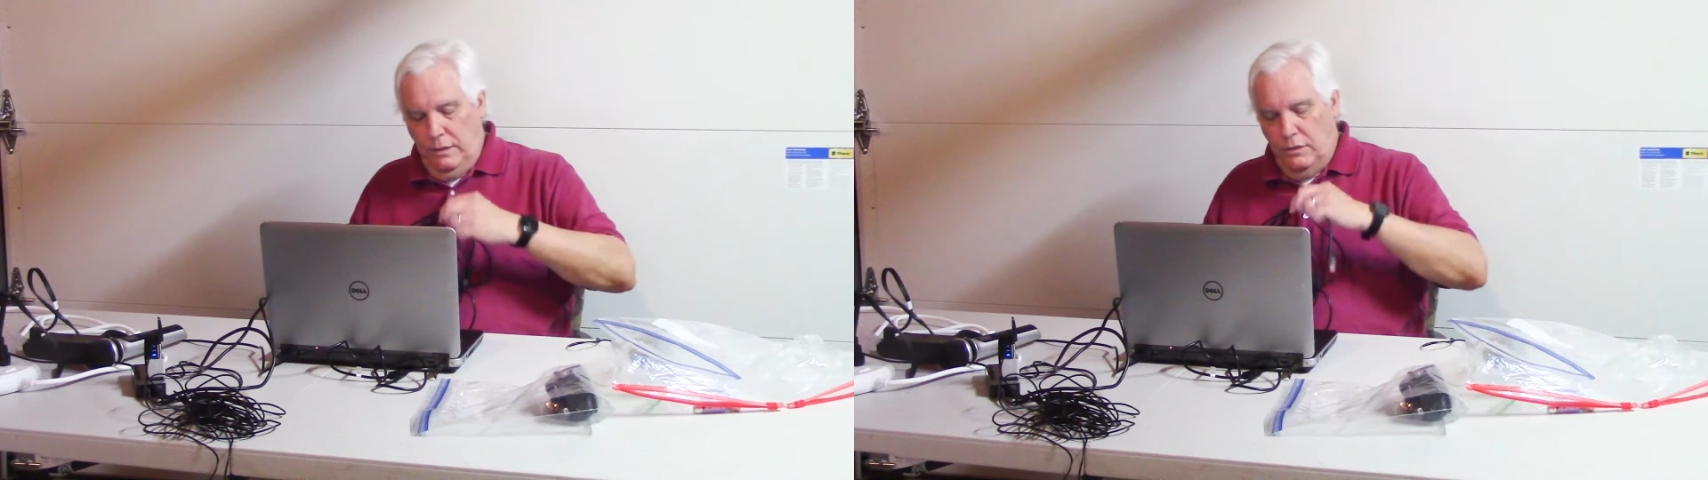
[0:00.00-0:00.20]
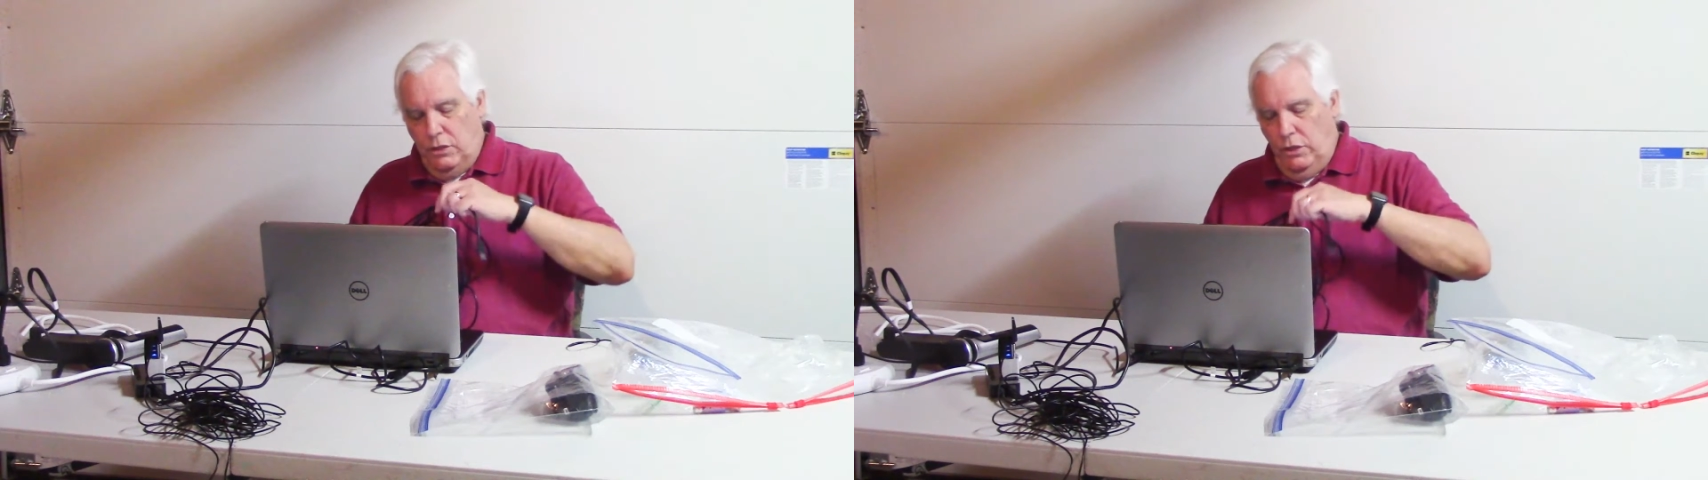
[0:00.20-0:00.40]

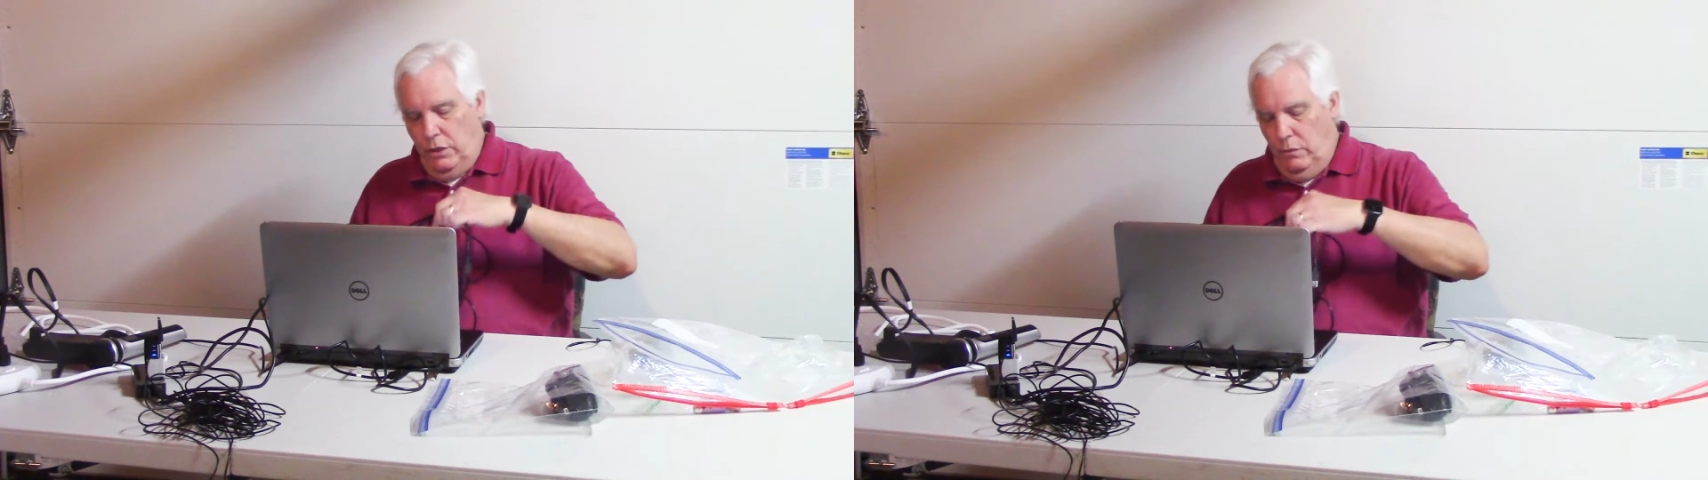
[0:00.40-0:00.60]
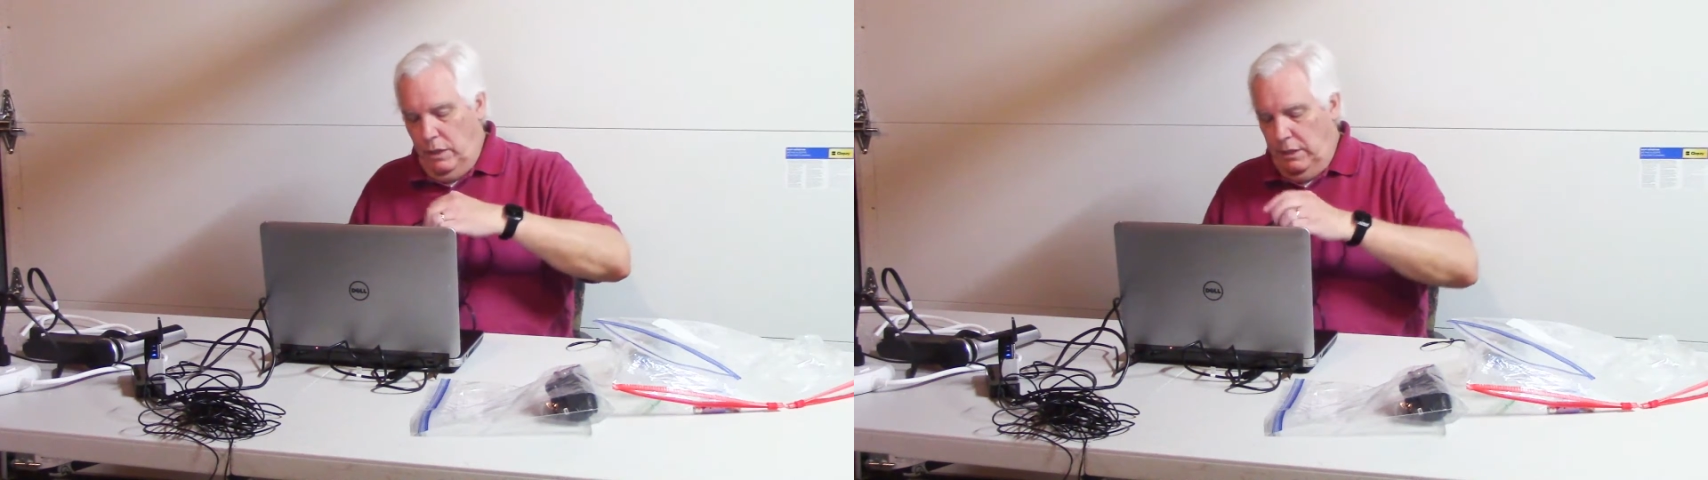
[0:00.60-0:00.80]
so you
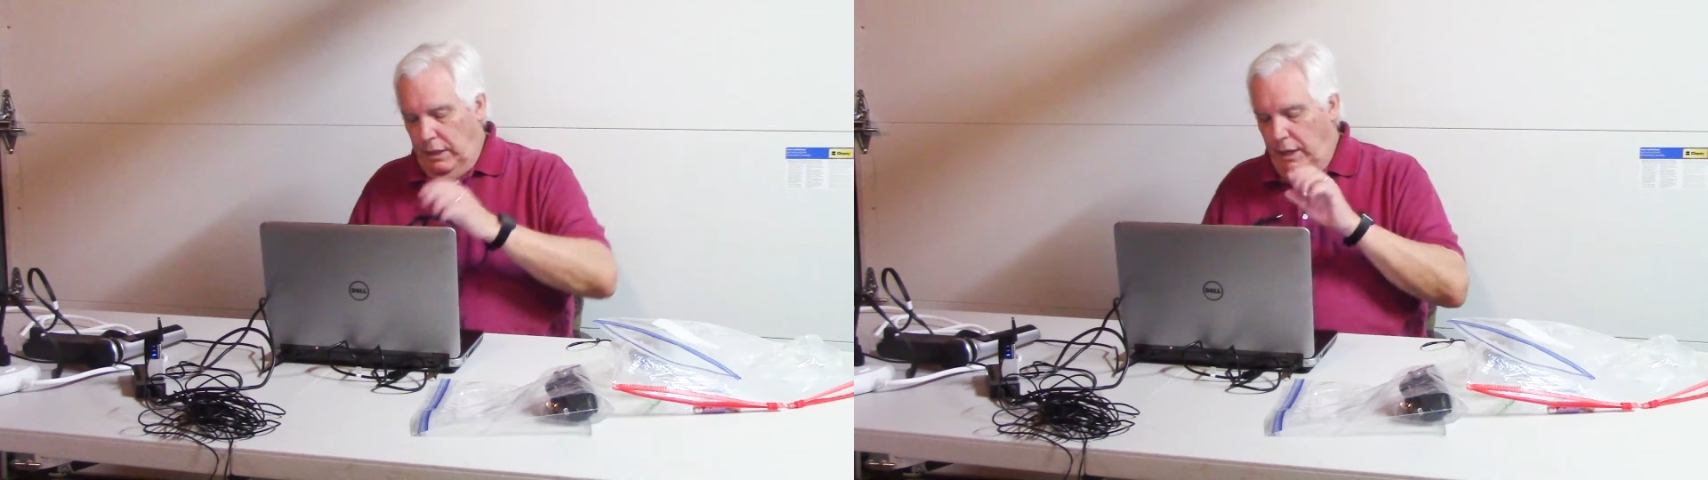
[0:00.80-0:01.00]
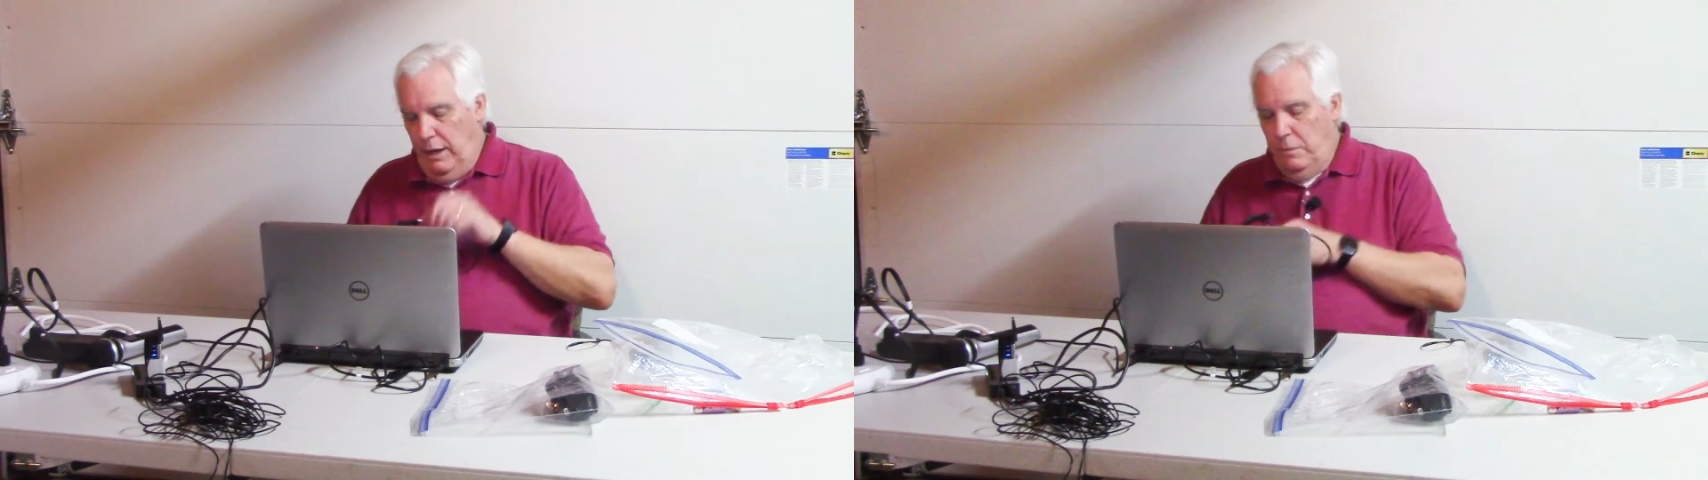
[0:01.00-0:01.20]
can run the
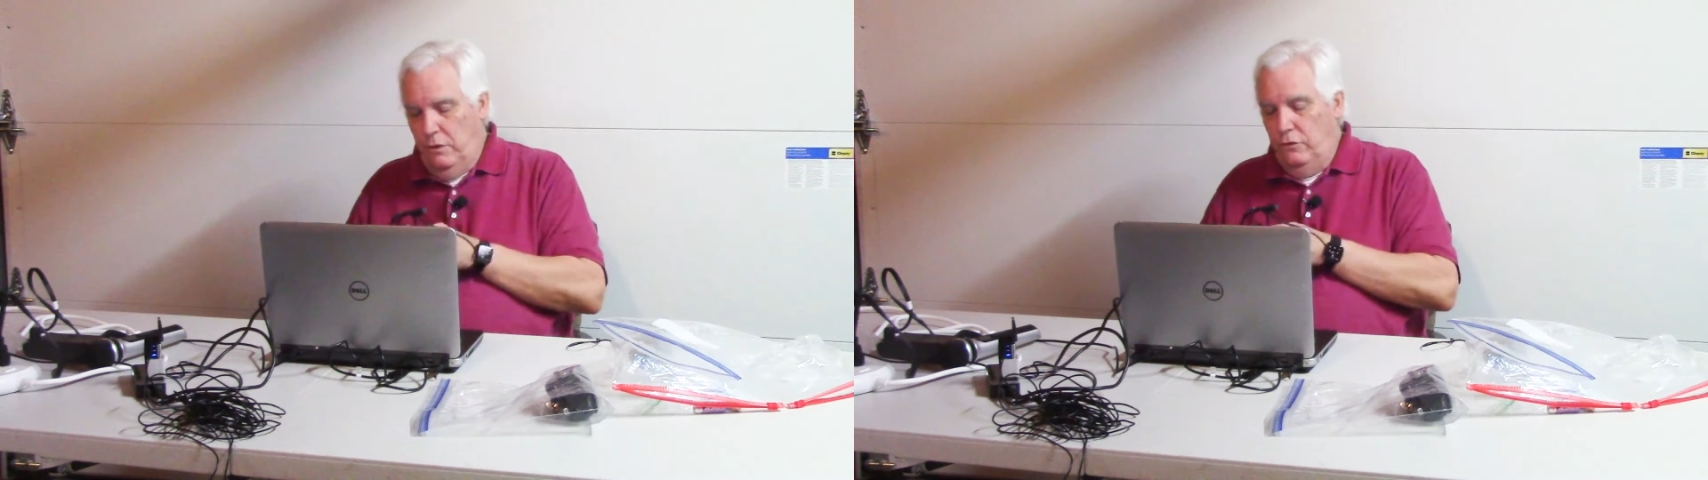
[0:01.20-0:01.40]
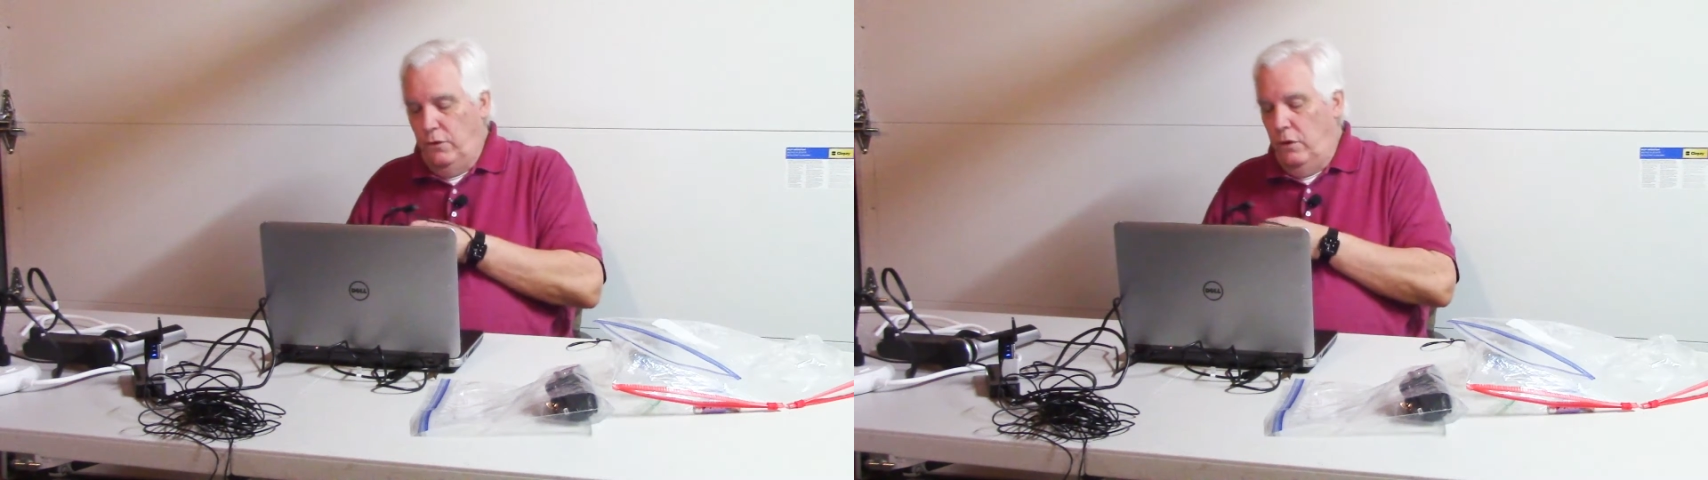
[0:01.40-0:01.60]
camera
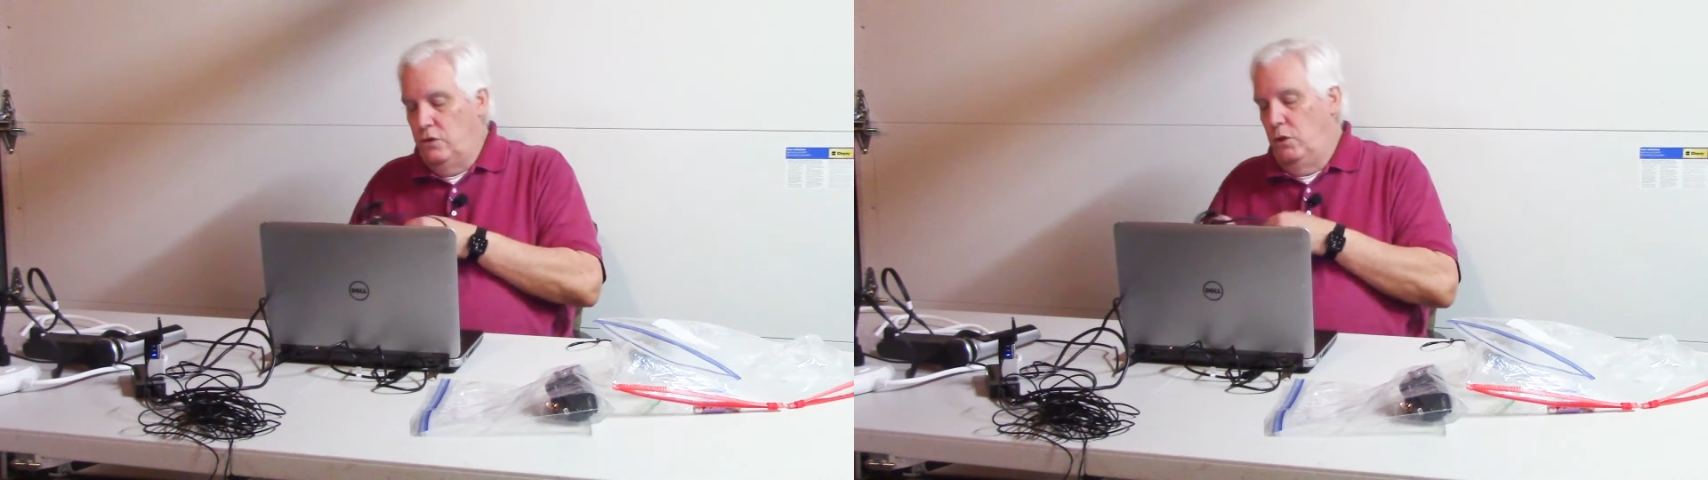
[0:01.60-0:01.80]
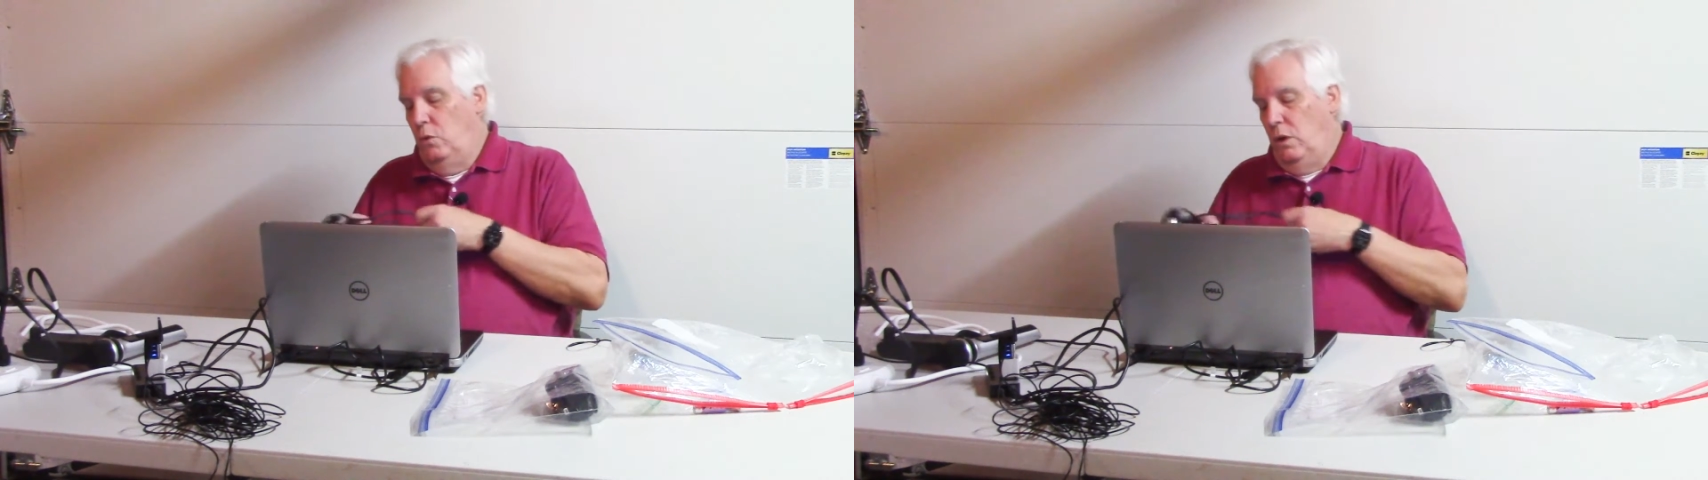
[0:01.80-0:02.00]
as far
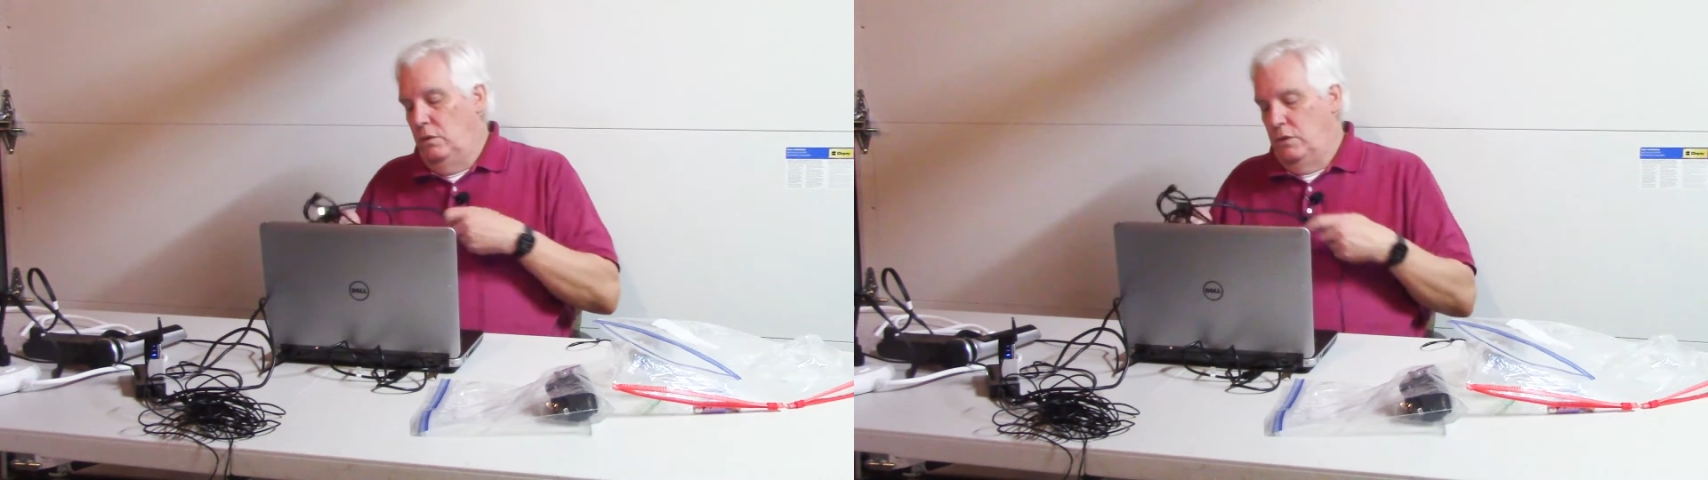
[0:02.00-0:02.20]
as you want